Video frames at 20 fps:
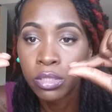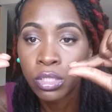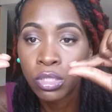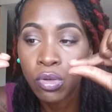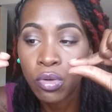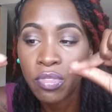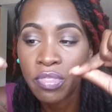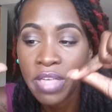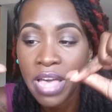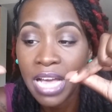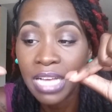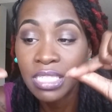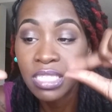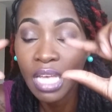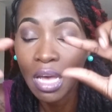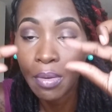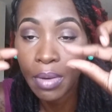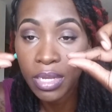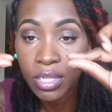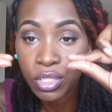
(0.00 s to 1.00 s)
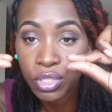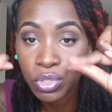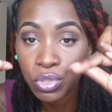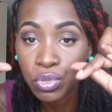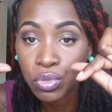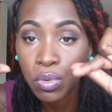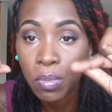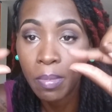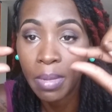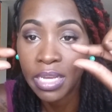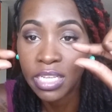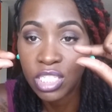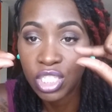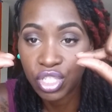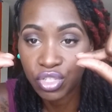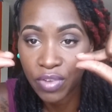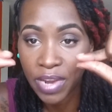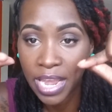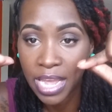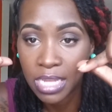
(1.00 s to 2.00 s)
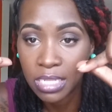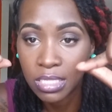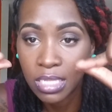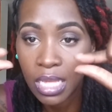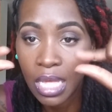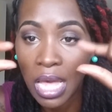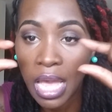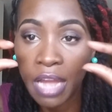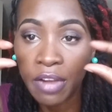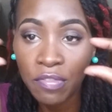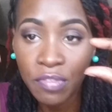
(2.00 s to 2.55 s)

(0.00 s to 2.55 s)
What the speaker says: So that's how I do my strands.